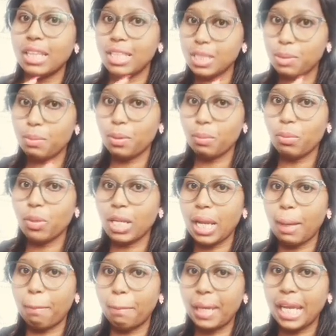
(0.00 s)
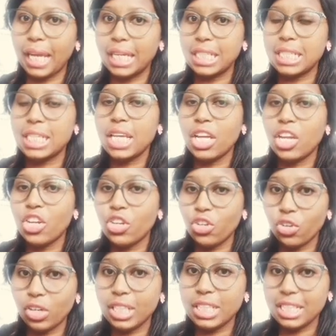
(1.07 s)
these people are paid
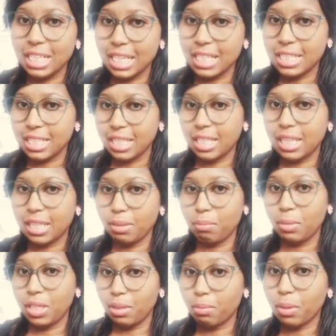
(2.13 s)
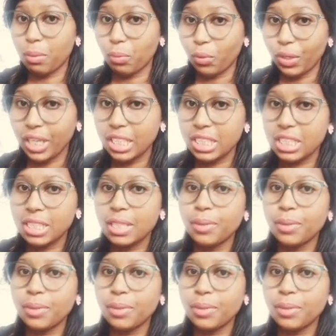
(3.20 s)
not less than the minimum wage.